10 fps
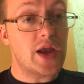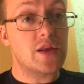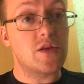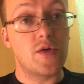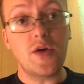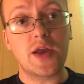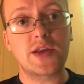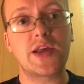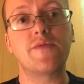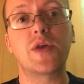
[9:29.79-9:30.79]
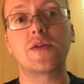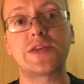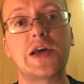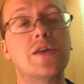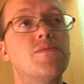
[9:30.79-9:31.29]
I don't know yet because I haven't been
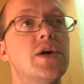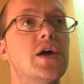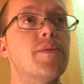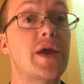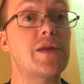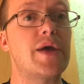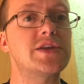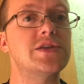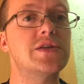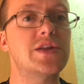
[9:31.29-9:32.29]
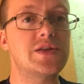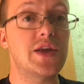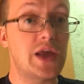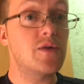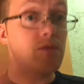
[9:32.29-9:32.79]
outside, but I can imagine. That's
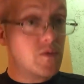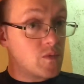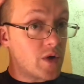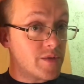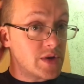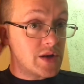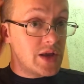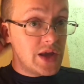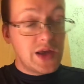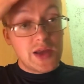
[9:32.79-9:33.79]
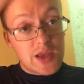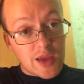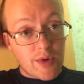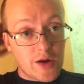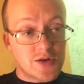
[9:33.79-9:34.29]
again why I've been
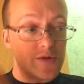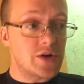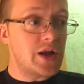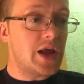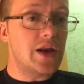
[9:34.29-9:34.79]
keeping my hair short.